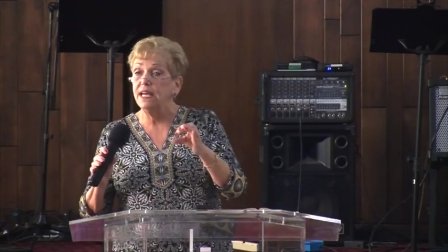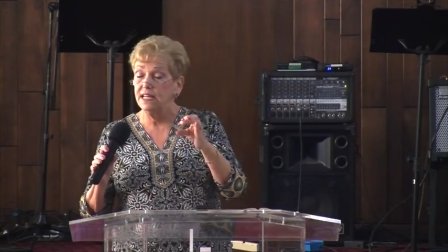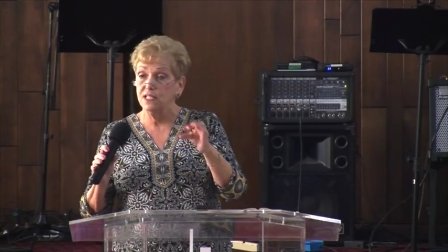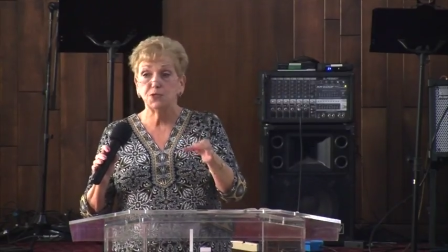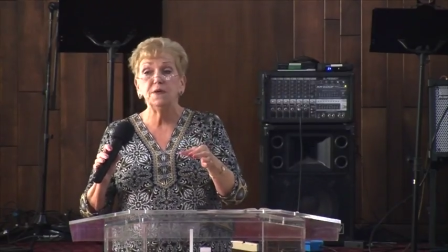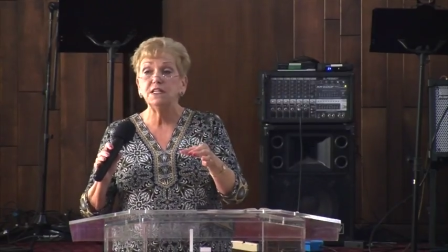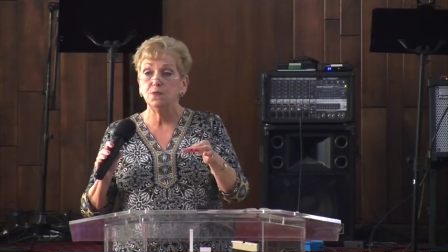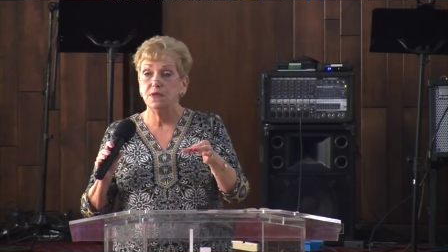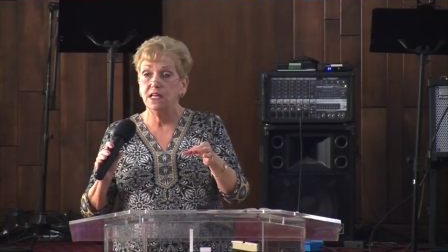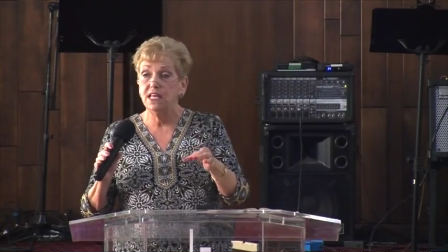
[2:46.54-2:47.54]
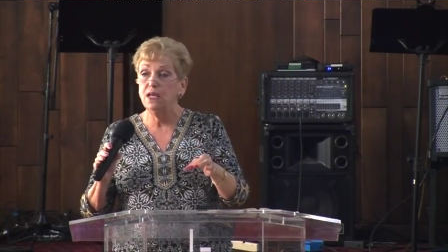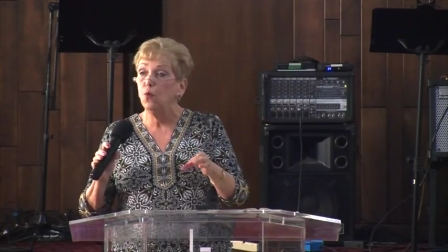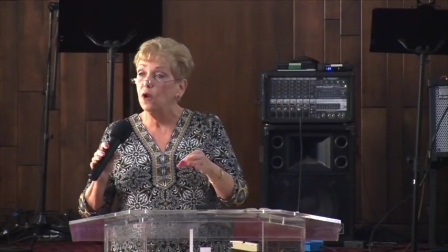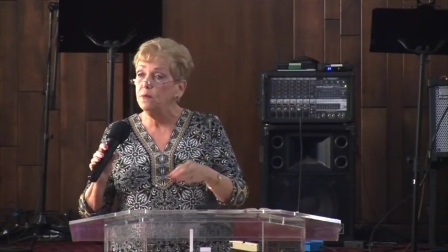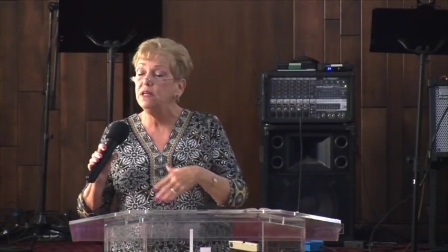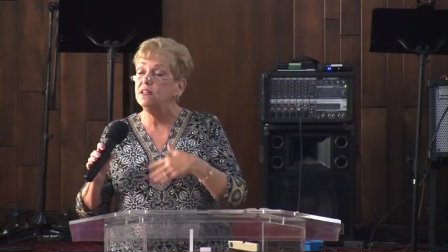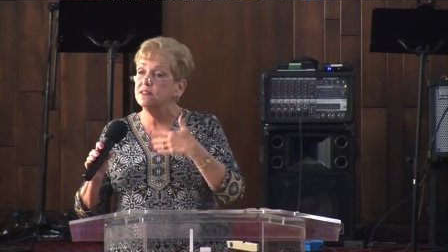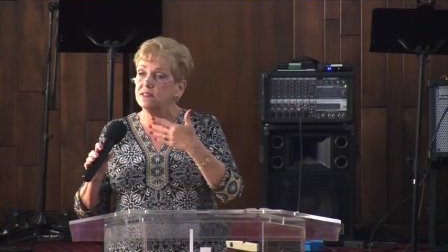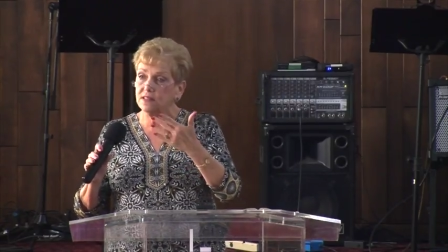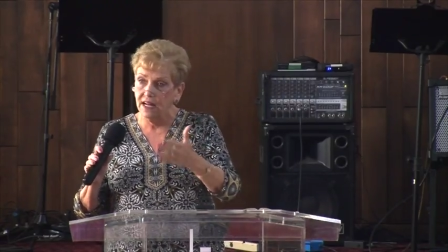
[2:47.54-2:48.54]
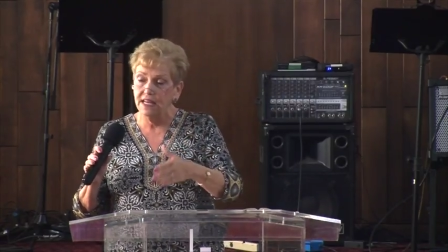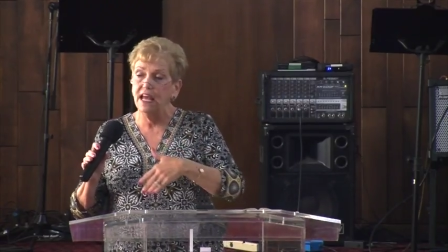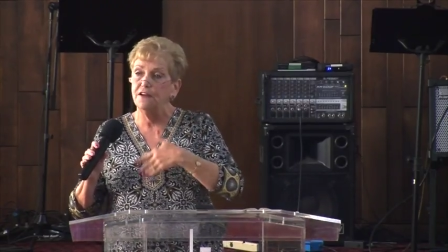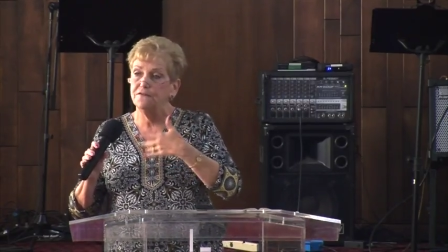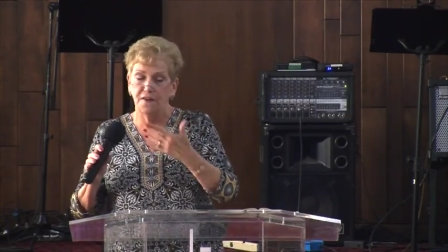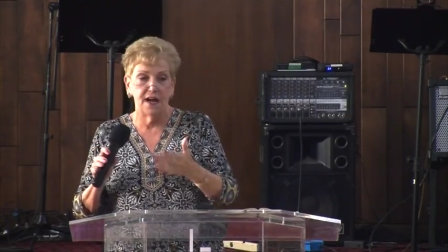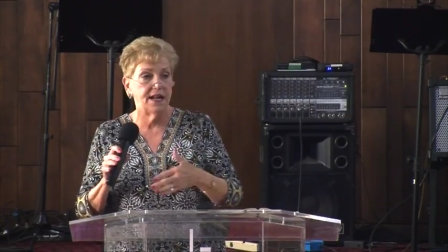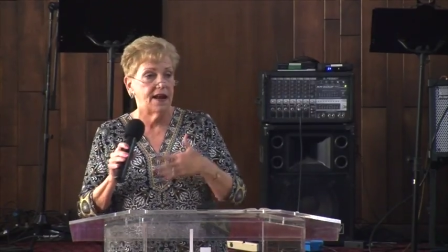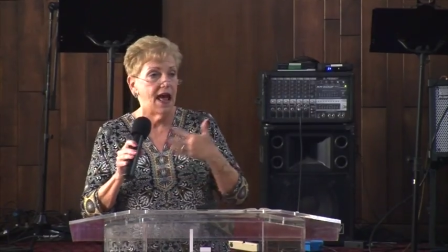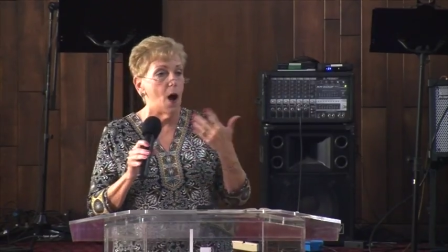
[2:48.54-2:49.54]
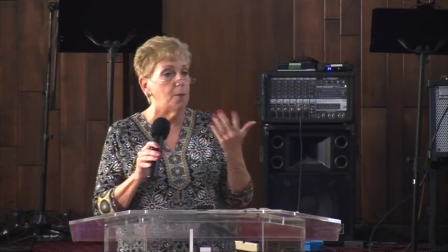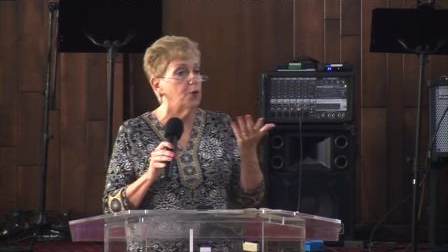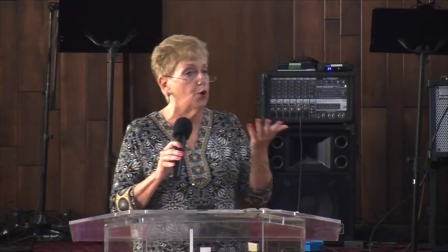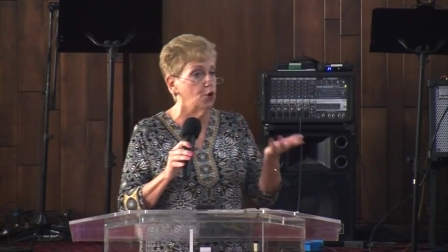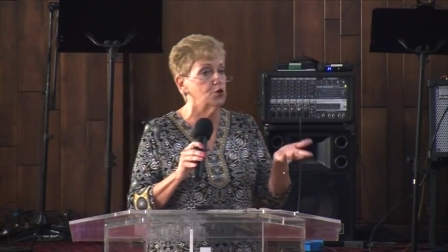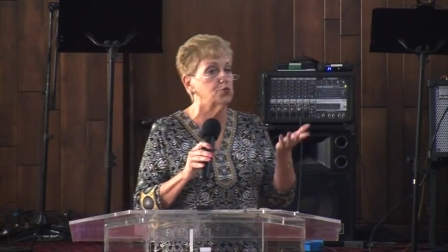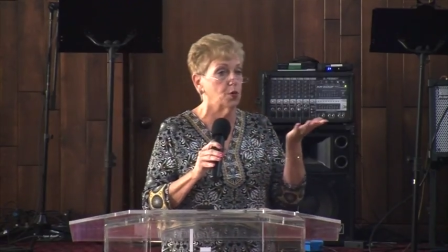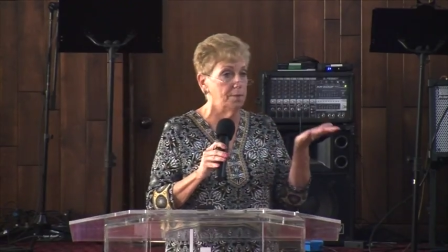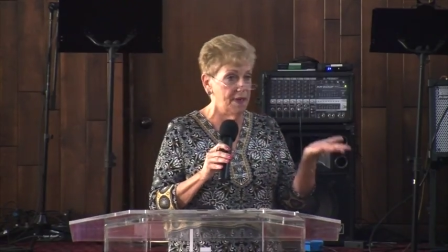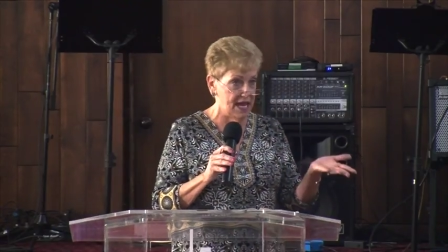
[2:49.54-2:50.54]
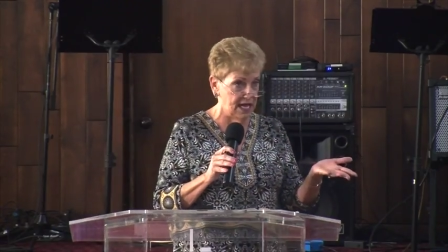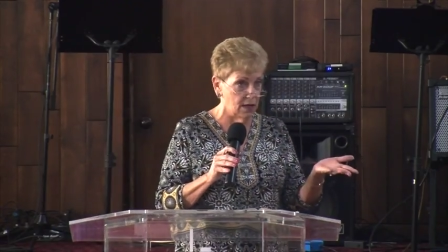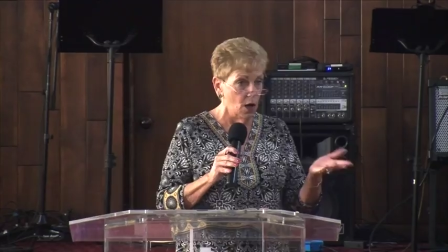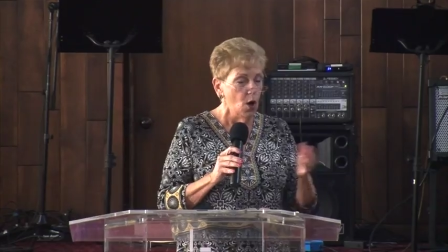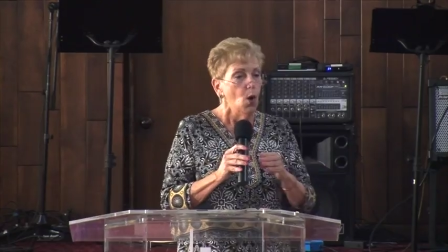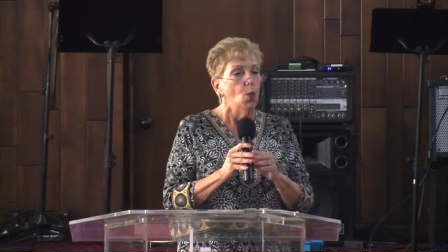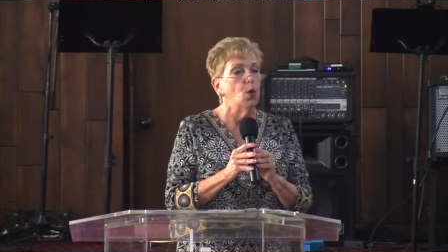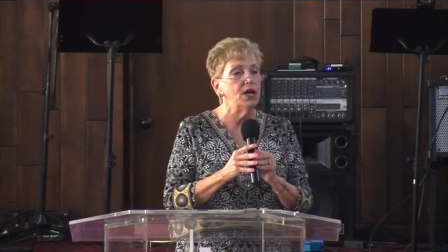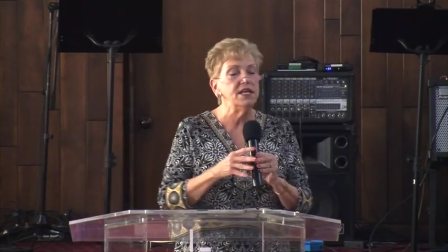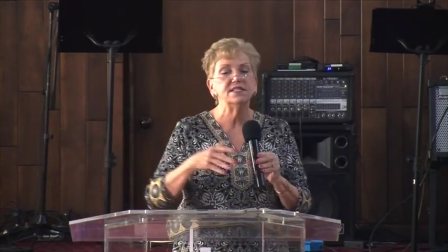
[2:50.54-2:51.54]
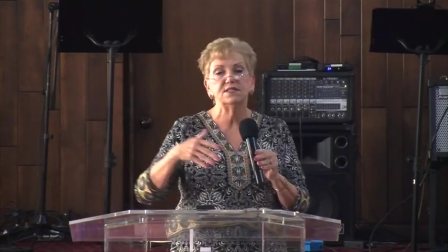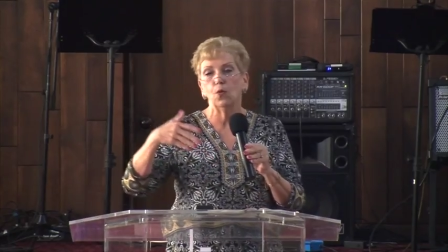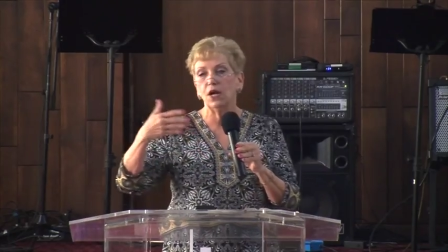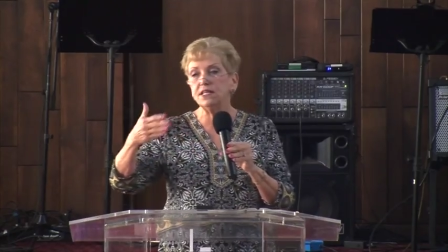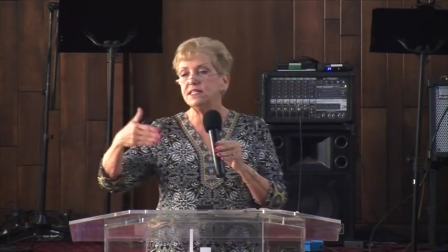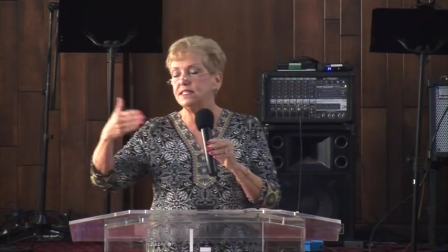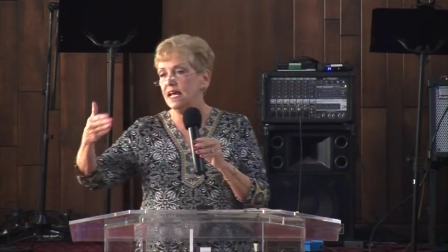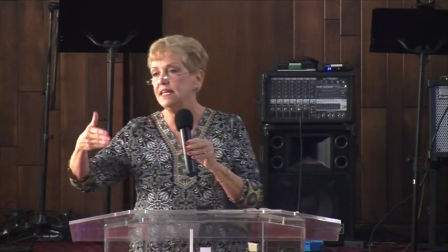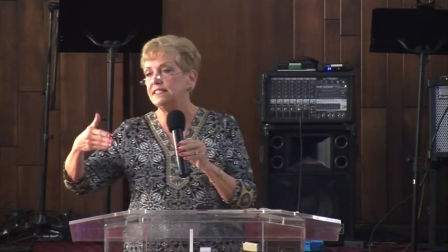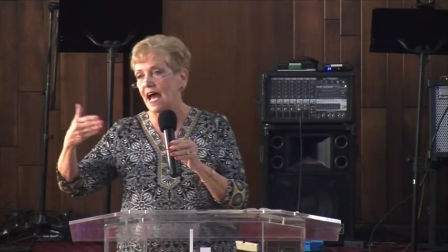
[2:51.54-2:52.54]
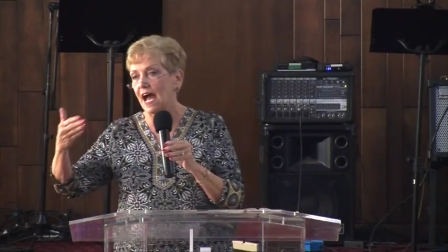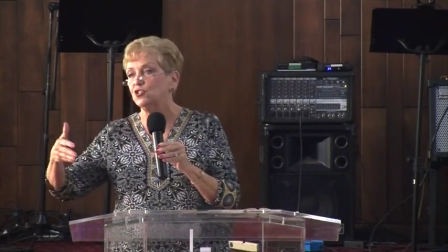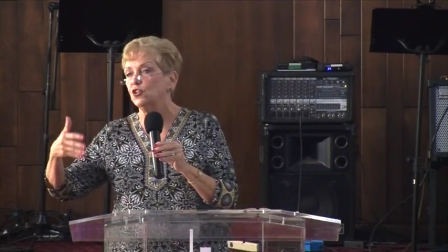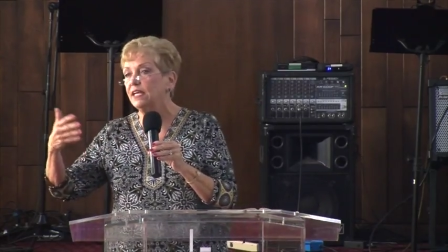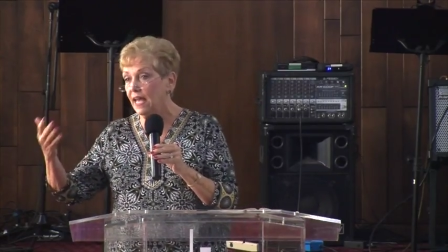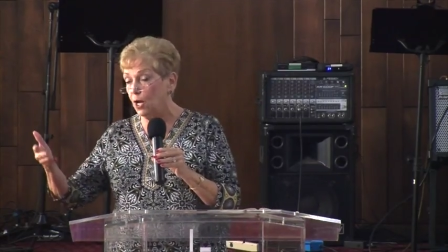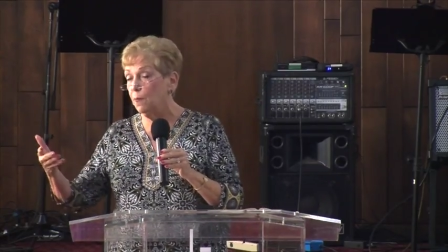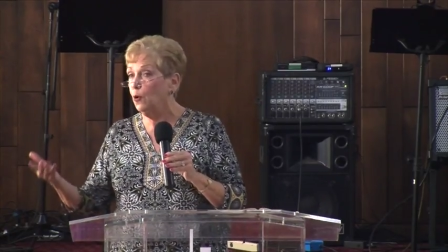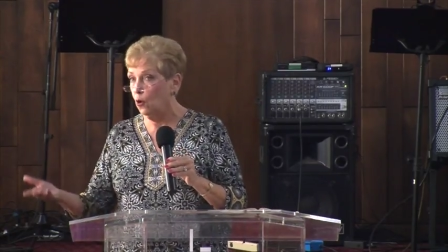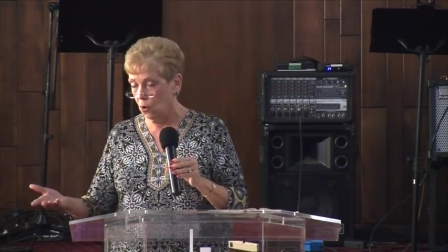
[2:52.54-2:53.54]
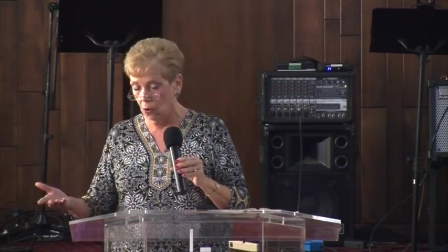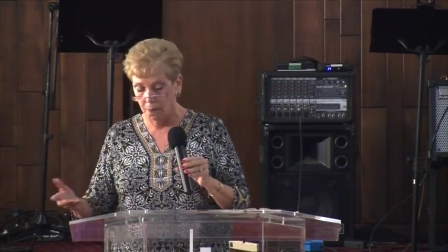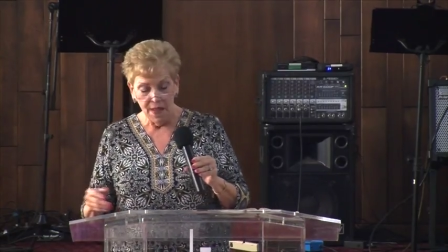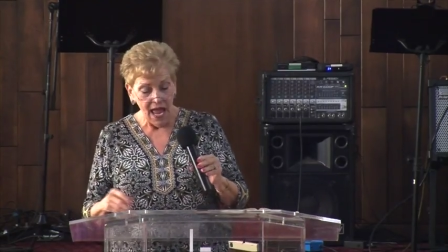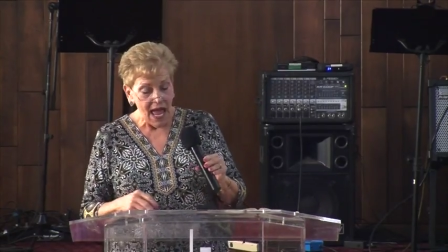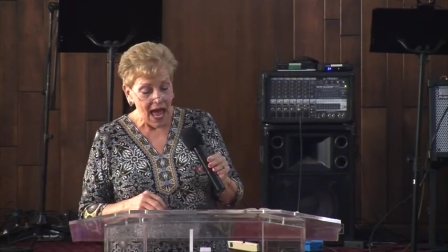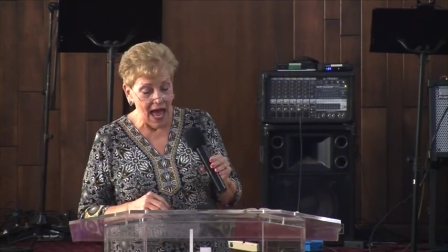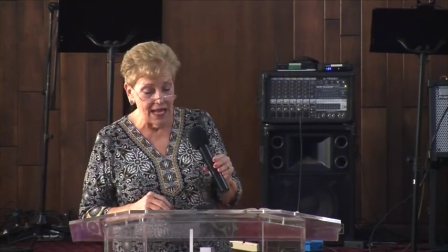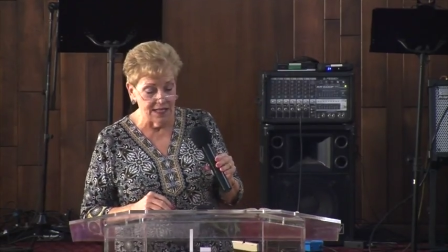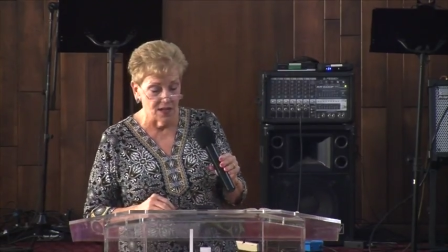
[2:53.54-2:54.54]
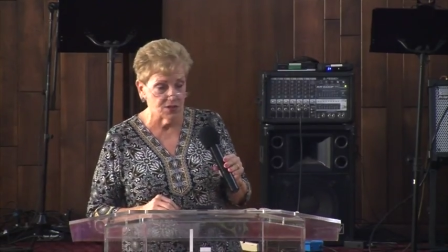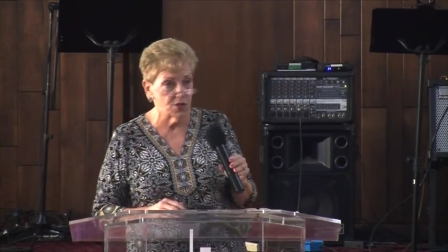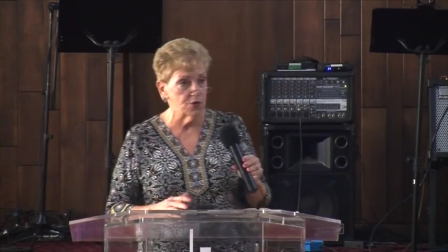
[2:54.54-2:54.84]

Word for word: began to speak to me and he wanted me to study and find out how pearls were made. What is, what does it take to actually get a pearl? And uh, so